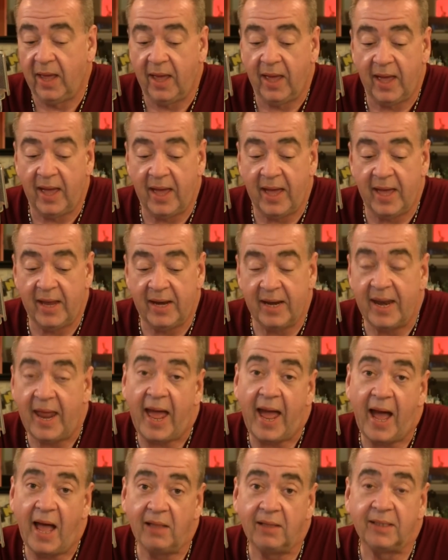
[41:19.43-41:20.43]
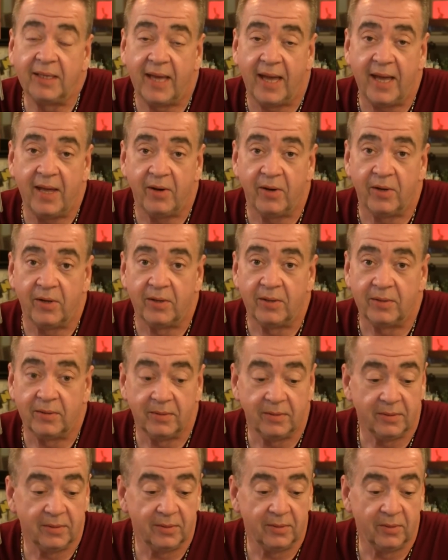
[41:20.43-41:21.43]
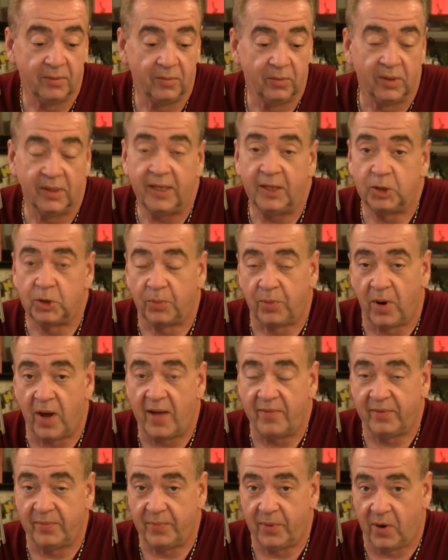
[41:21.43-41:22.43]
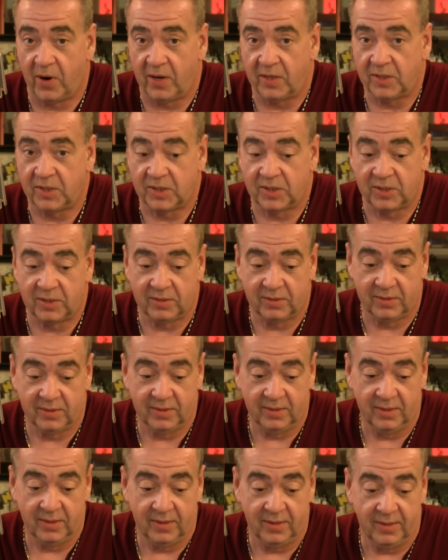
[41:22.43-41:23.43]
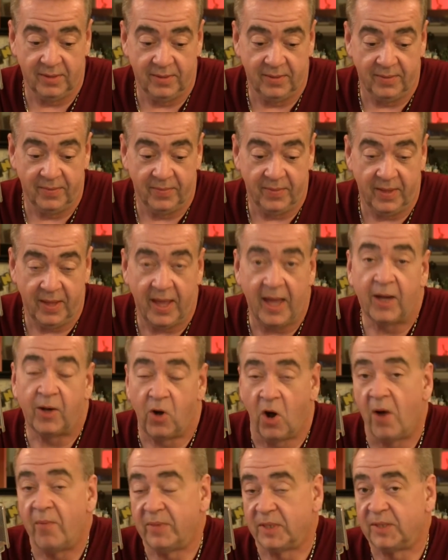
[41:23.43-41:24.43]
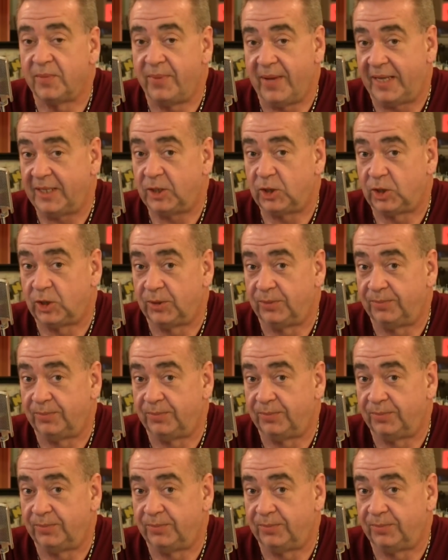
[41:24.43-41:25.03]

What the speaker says: and an alligator will eat your private parts. And karma's a bitch.